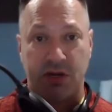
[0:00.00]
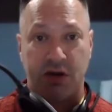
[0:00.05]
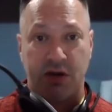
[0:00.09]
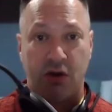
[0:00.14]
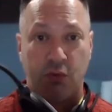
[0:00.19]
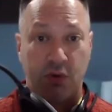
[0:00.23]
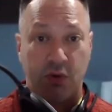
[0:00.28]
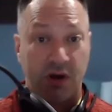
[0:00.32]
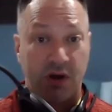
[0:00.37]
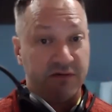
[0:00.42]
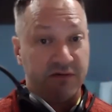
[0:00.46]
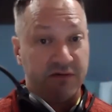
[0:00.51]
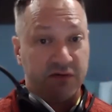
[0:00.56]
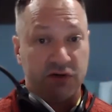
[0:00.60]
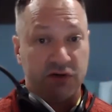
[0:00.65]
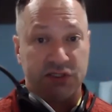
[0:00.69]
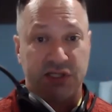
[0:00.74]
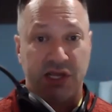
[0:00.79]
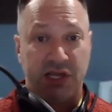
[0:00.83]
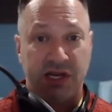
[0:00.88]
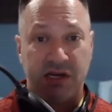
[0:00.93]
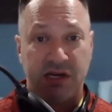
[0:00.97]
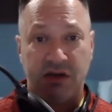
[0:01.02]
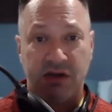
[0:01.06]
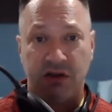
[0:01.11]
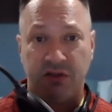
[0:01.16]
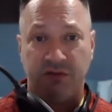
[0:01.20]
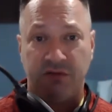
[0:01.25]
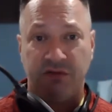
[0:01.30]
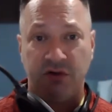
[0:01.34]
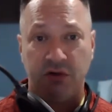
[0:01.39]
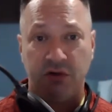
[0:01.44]
Now, when I first landed in
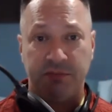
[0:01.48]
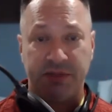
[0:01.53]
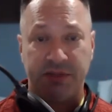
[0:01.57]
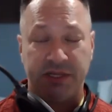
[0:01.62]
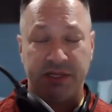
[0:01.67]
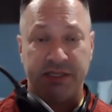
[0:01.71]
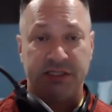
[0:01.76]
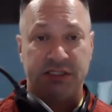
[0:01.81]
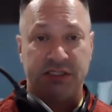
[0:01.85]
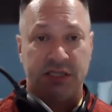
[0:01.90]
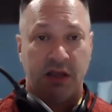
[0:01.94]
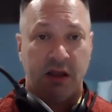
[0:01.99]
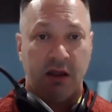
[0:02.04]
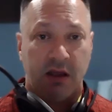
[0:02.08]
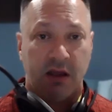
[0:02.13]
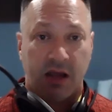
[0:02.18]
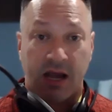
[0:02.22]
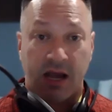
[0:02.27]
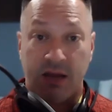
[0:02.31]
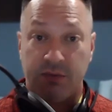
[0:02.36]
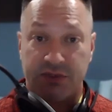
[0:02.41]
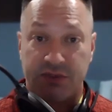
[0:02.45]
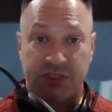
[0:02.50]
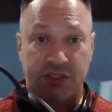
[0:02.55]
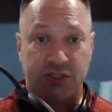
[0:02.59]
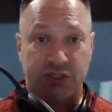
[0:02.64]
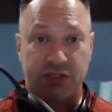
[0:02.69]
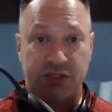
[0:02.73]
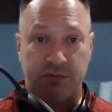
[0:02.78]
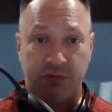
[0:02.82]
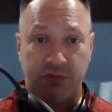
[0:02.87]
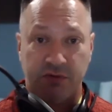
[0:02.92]
the Philippines, I was in
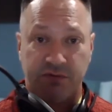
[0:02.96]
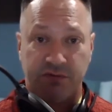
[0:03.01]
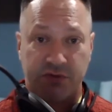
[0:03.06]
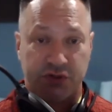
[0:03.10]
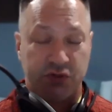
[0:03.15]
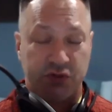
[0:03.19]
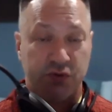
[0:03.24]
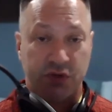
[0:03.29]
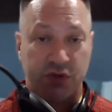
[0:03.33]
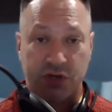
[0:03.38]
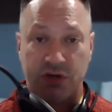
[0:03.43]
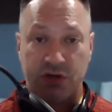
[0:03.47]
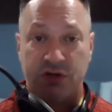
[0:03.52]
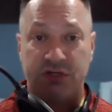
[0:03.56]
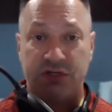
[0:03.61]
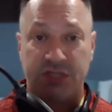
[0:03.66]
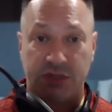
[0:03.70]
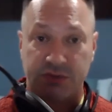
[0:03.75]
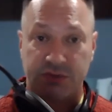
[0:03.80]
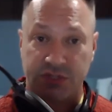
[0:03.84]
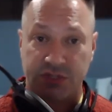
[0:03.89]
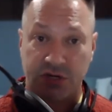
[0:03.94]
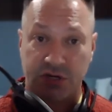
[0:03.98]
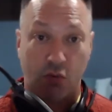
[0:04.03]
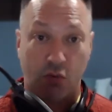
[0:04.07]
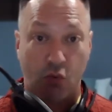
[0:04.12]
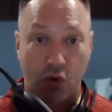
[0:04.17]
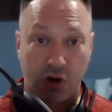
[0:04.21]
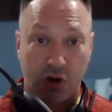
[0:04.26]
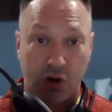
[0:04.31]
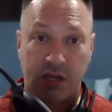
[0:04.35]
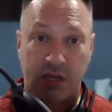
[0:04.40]
Cebu for 2 years. I was here
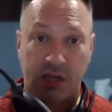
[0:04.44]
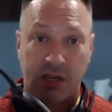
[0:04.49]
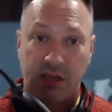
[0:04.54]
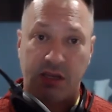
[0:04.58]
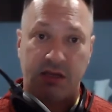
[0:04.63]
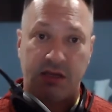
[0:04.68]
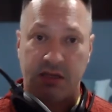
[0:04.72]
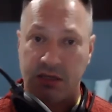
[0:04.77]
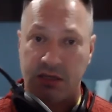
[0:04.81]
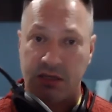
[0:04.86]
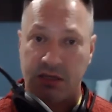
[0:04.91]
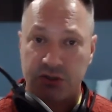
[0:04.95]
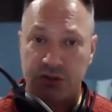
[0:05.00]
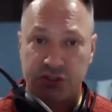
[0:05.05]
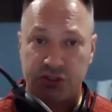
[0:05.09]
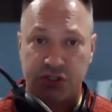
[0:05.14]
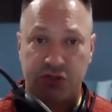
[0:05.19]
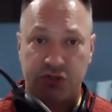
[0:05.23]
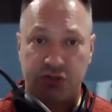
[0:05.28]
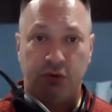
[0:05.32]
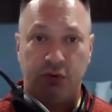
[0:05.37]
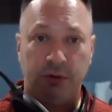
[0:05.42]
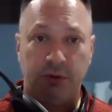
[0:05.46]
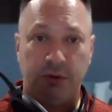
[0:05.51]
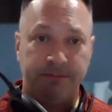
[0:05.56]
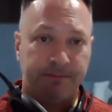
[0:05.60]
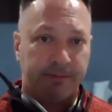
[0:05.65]
working at an English school.